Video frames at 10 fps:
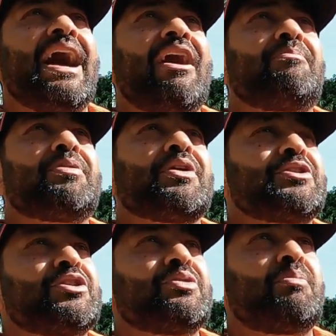I'll put
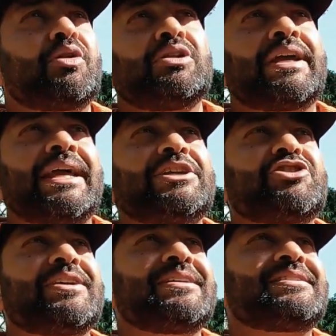on new bottle
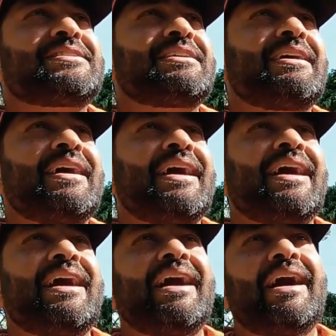cages,
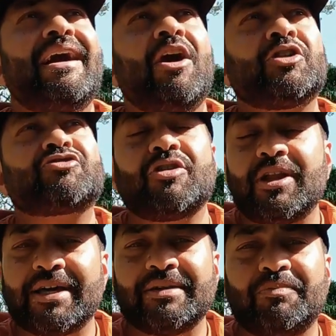
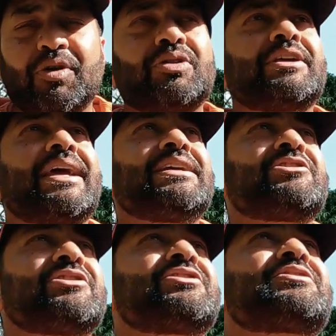ultralight bottle
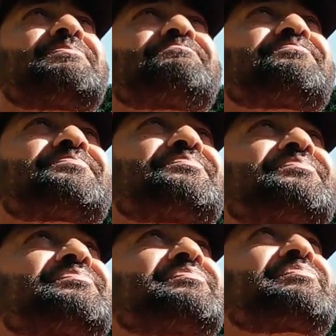cages.
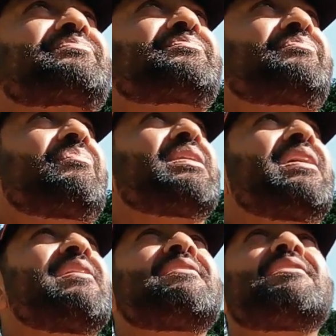
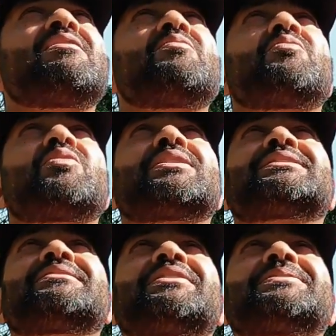What
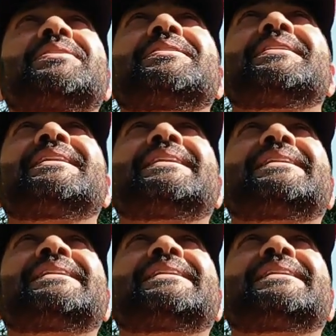else have I done?